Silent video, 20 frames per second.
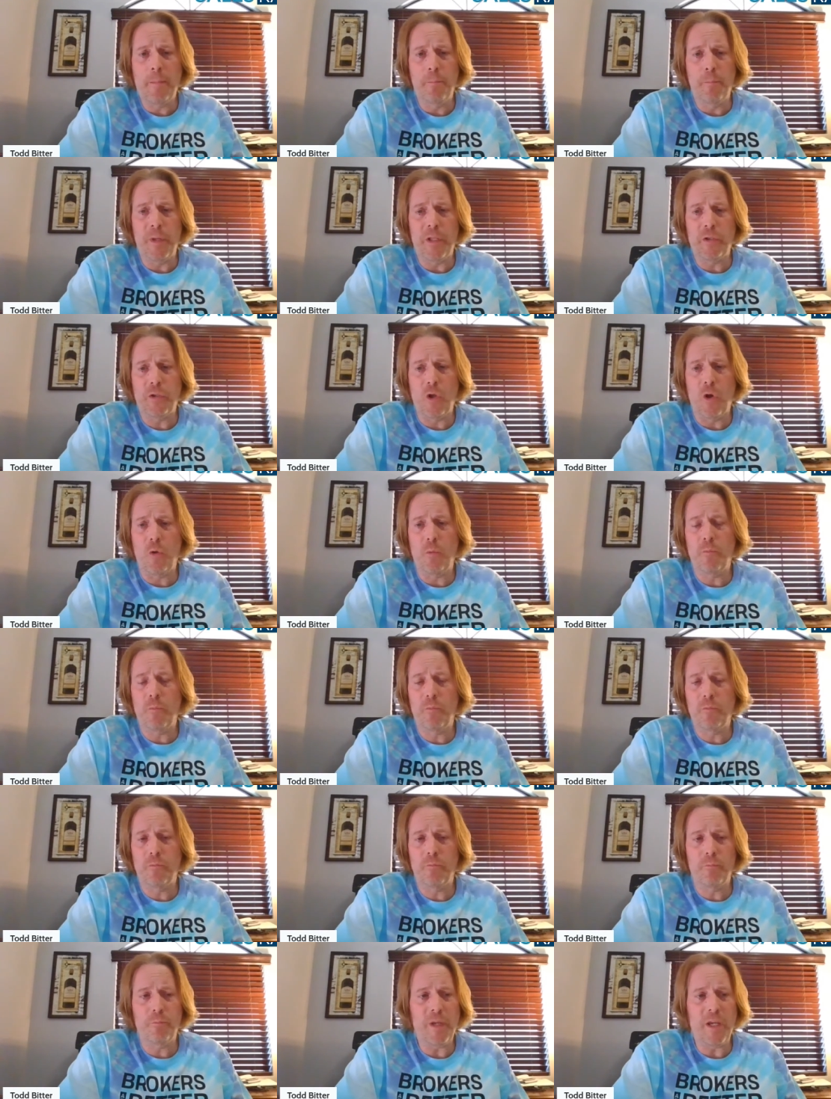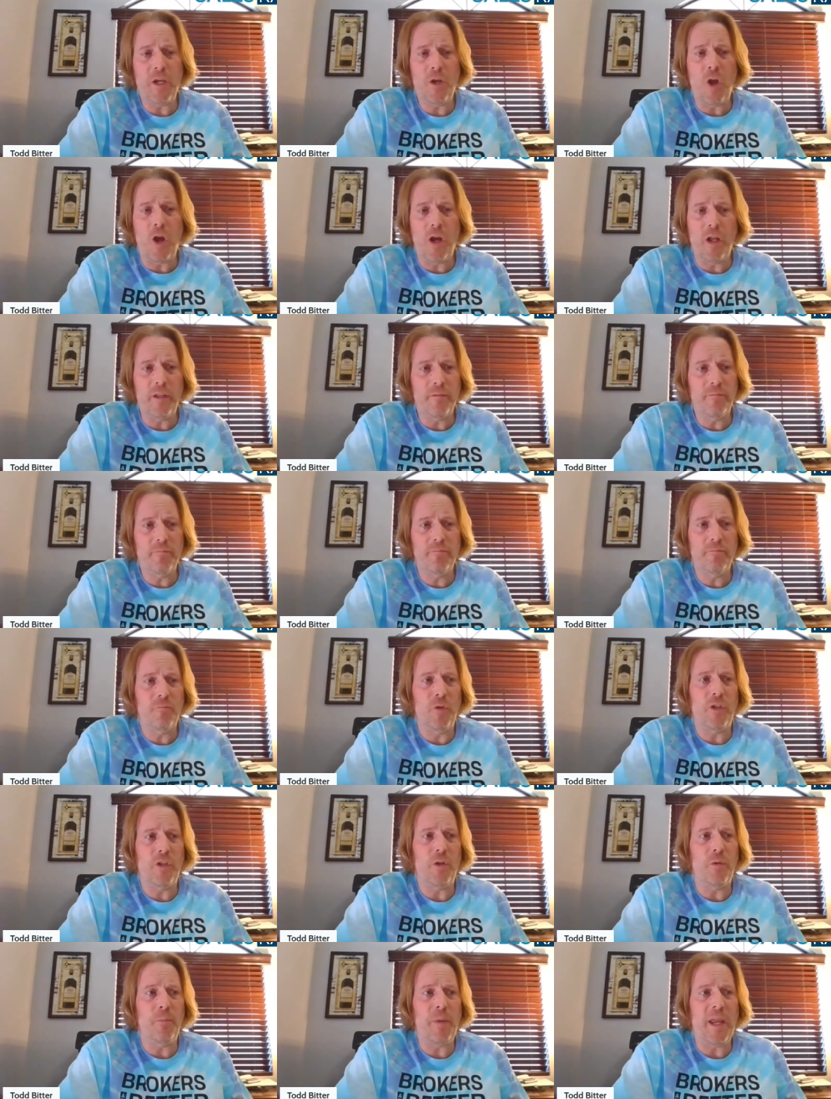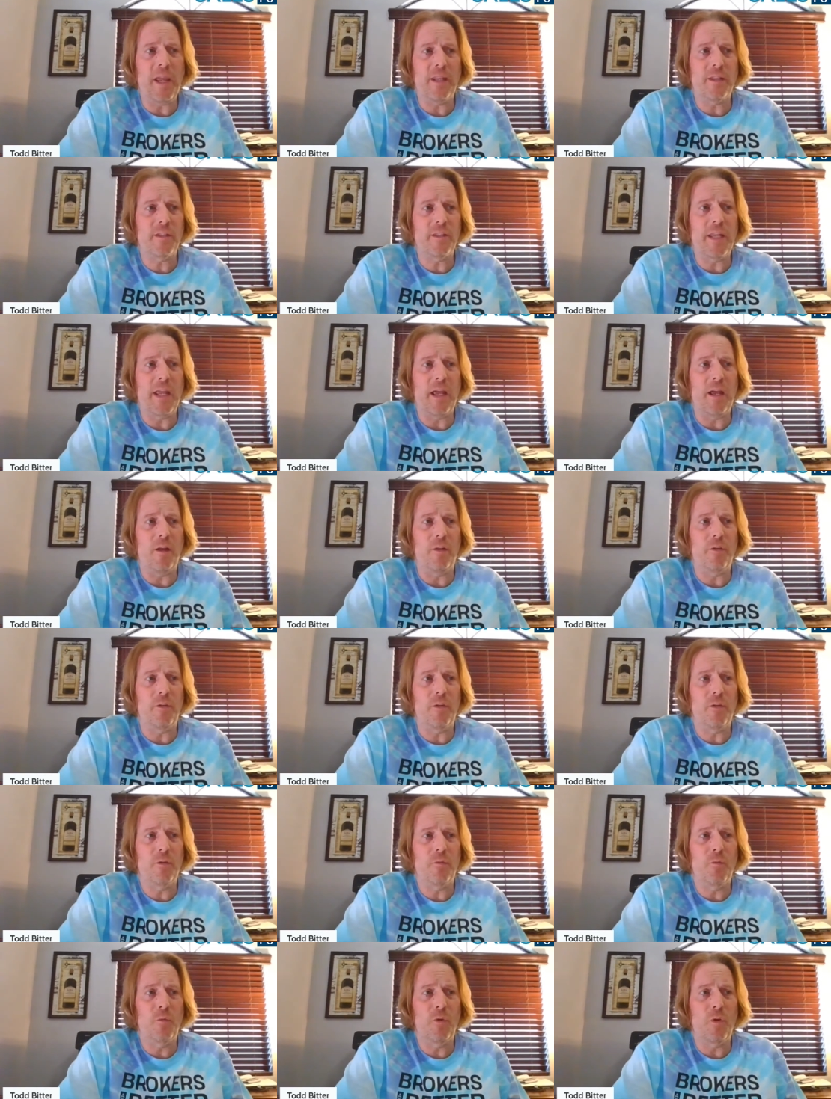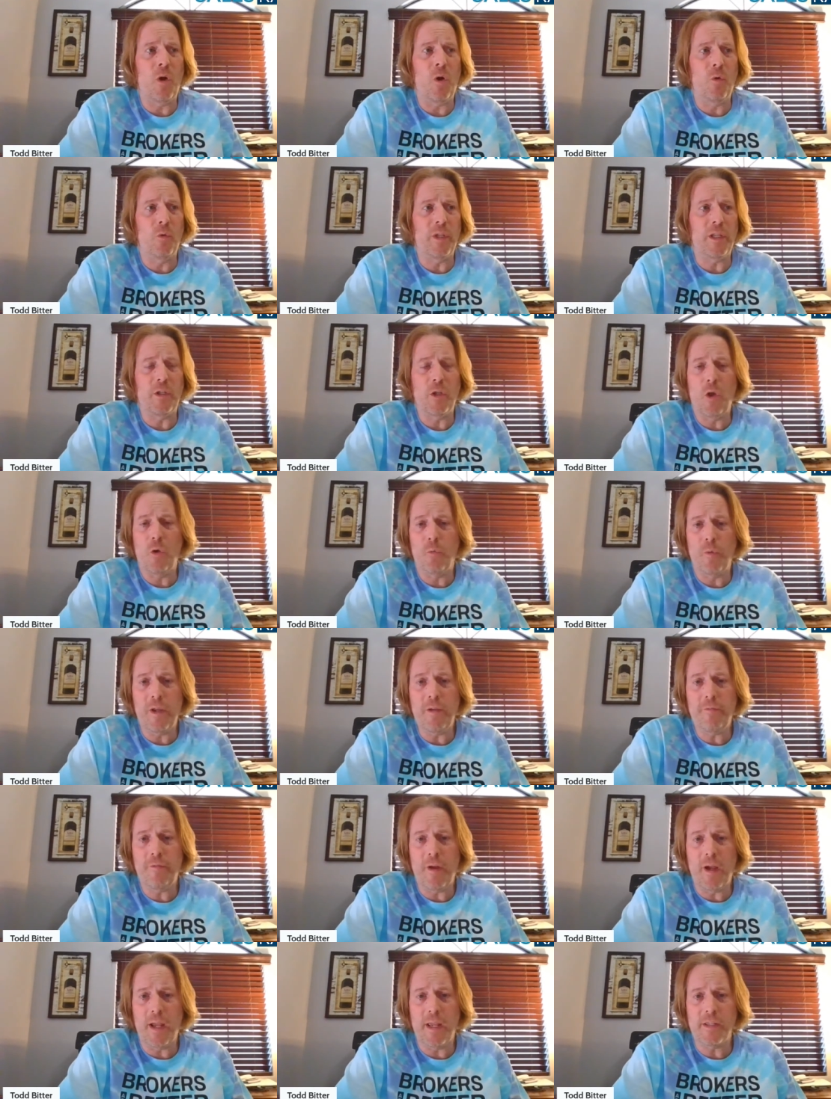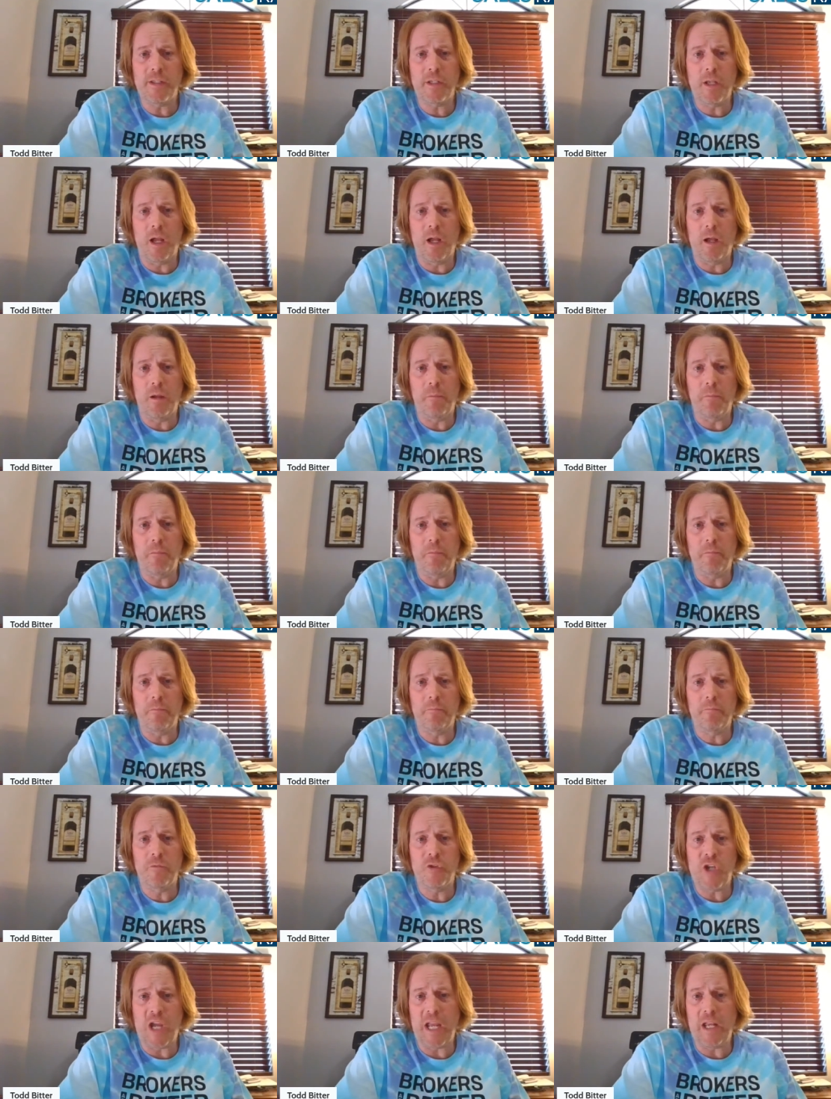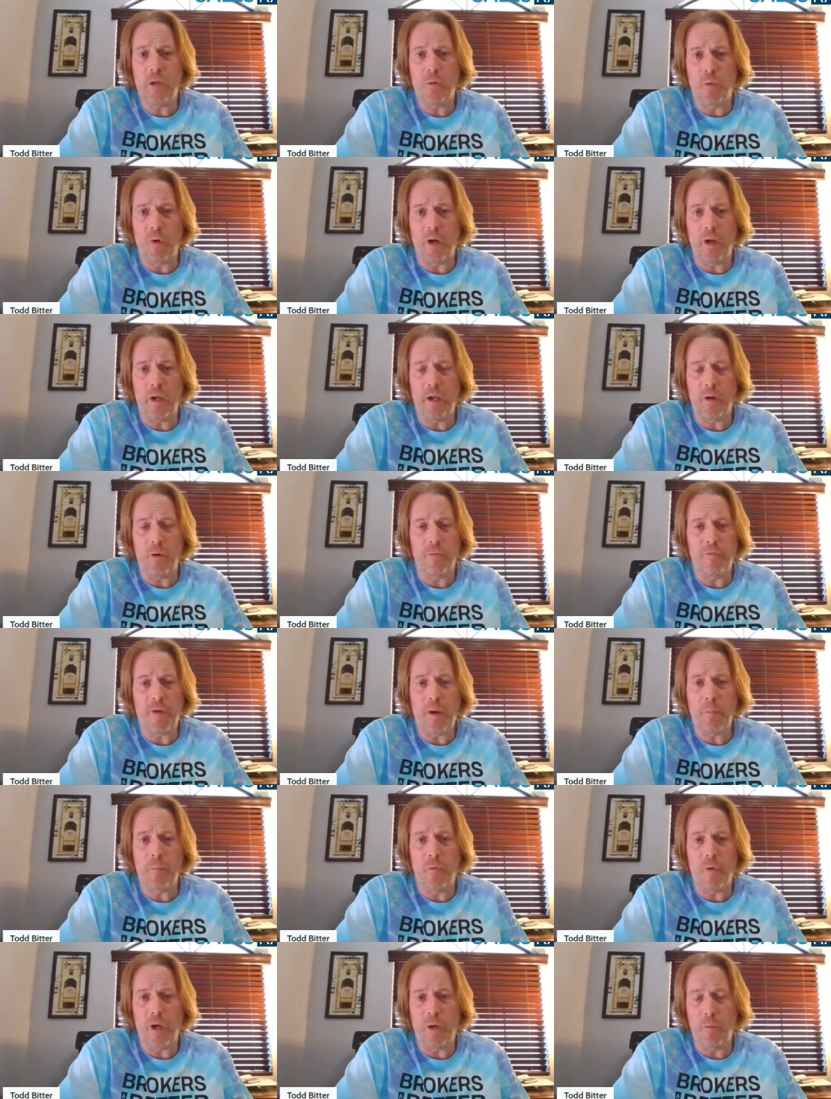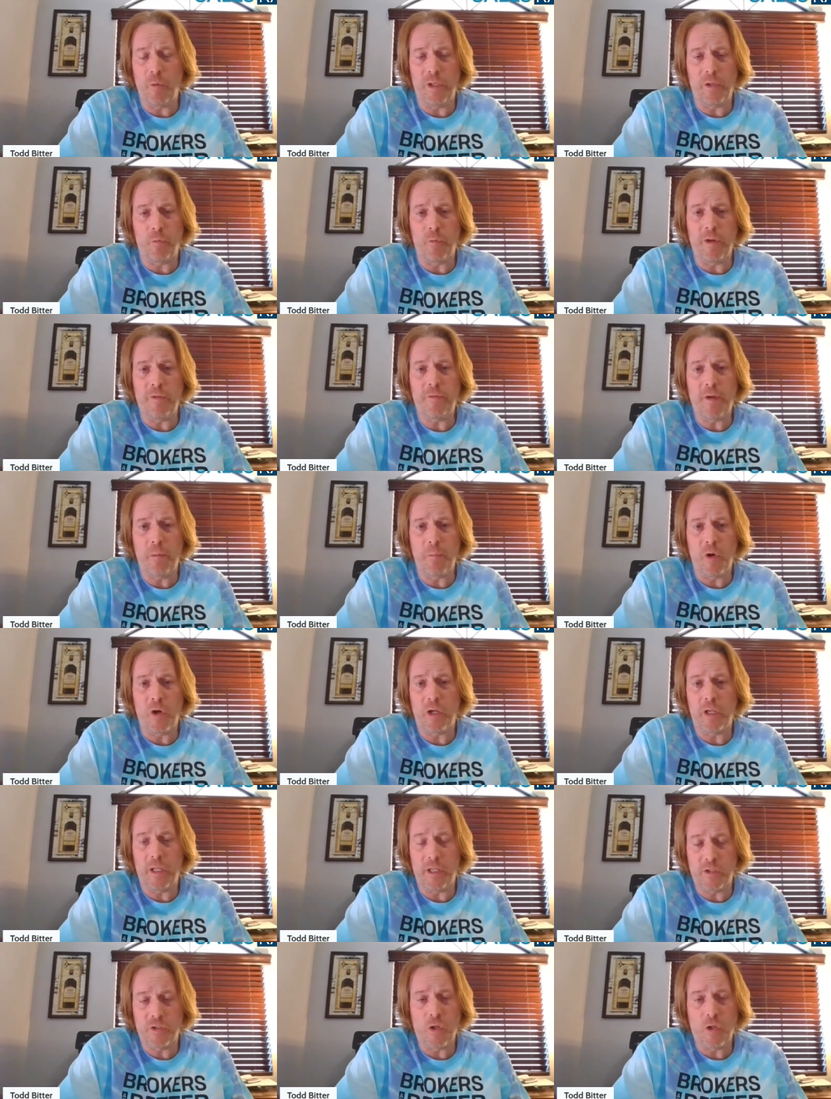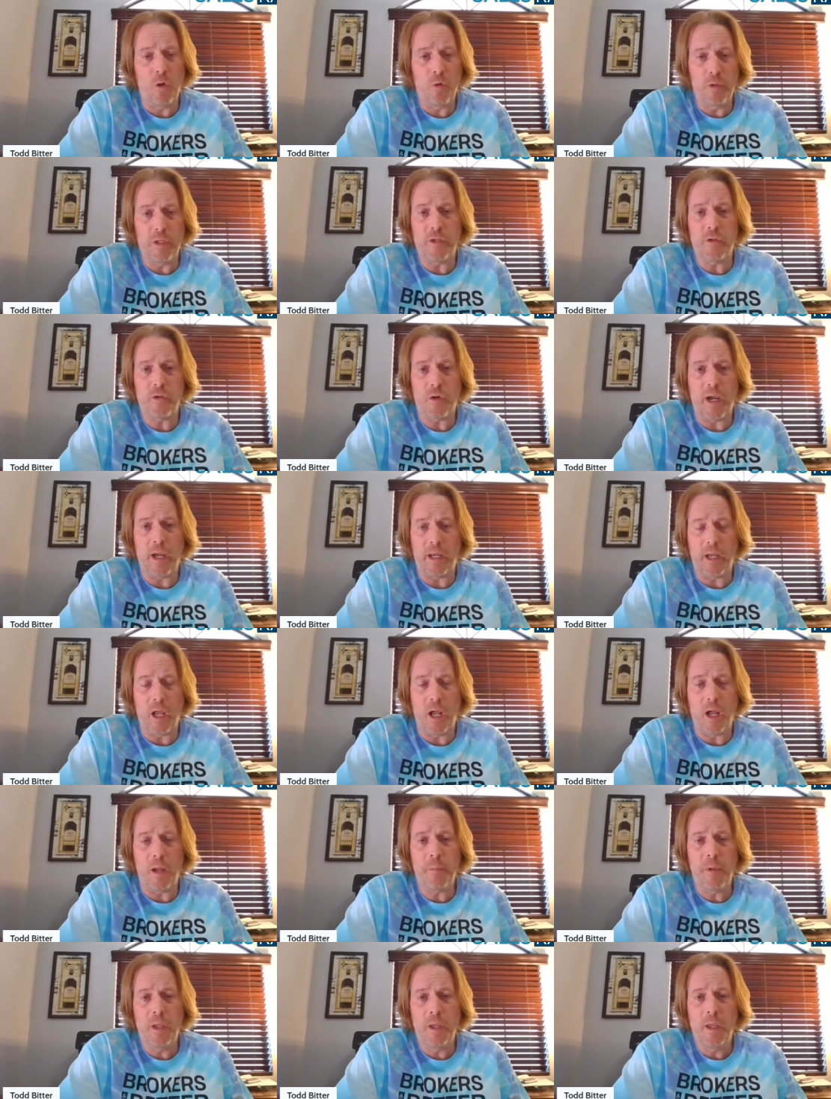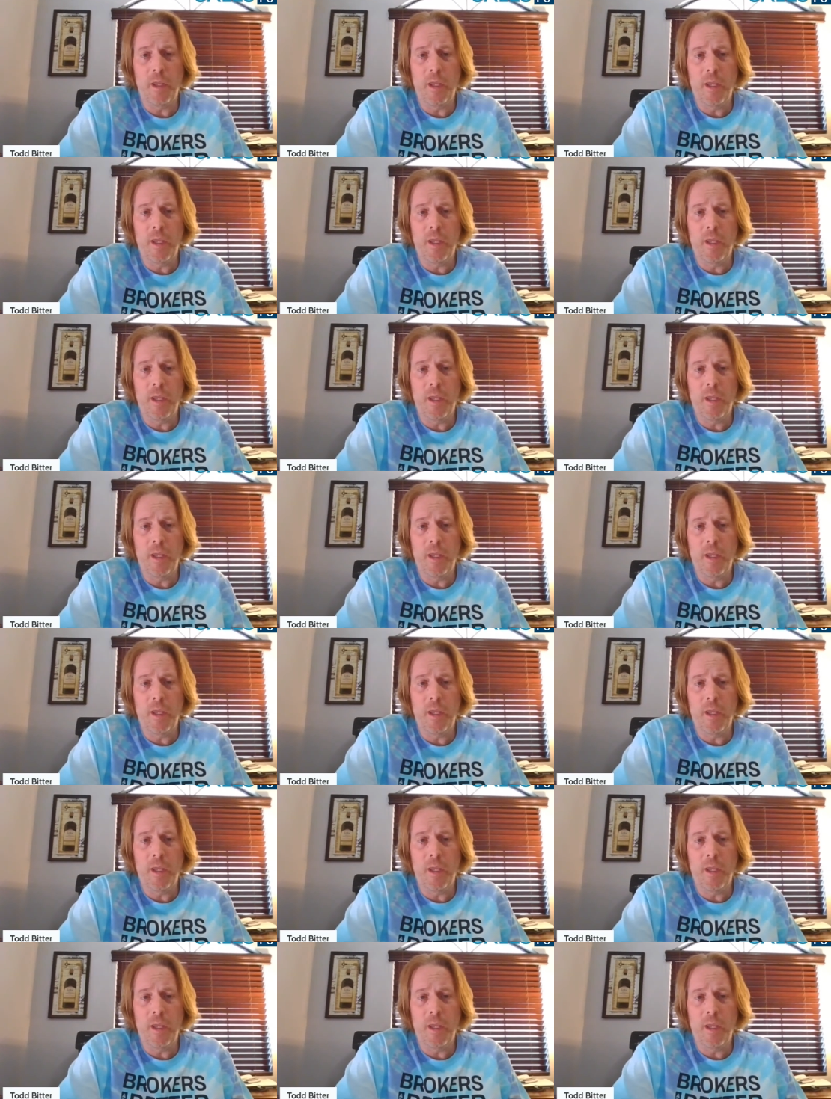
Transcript: but don't be caught with your pants down holding no refis come January or February when the refi market is totally drying up,